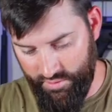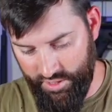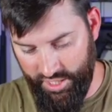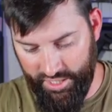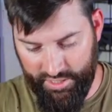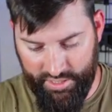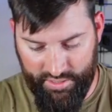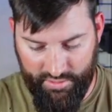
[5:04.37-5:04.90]

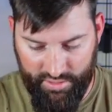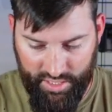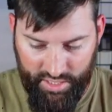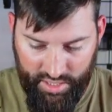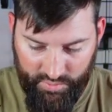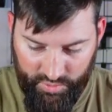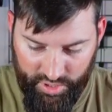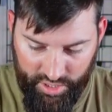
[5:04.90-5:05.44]
right,
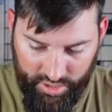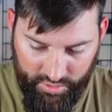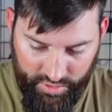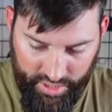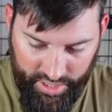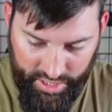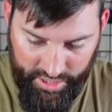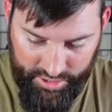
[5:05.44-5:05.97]
and then we're gonna go
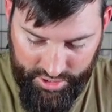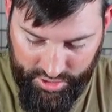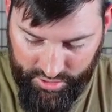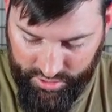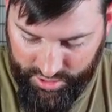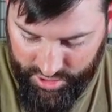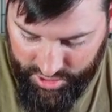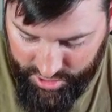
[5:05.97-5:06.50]
ahead and
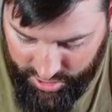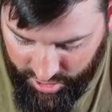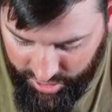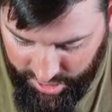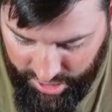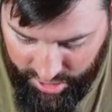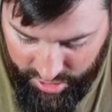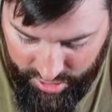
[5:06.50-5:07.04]
start
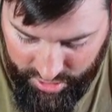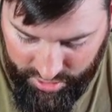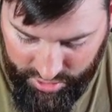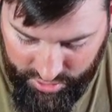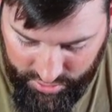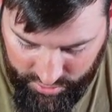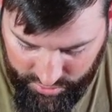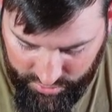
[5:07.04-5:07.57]
installing our
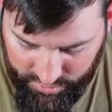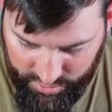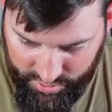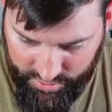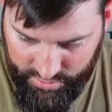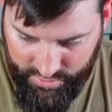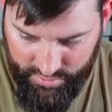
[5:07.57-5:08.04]
screws.